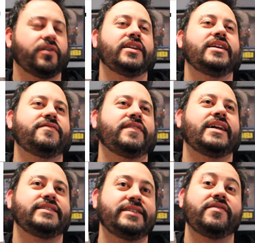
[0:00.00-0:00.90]
E
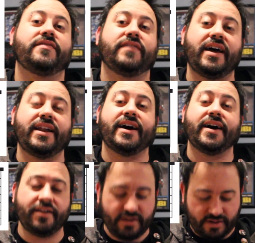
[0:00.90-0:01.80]
flat 7 flat
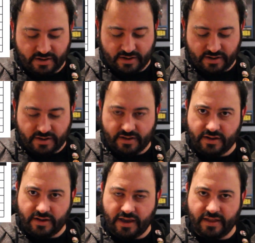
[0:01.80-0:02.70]
9,
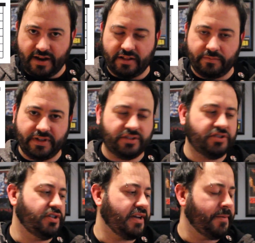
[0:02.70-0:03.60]
and then Allan plays a
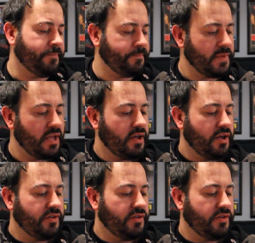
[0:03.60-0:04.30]
G again.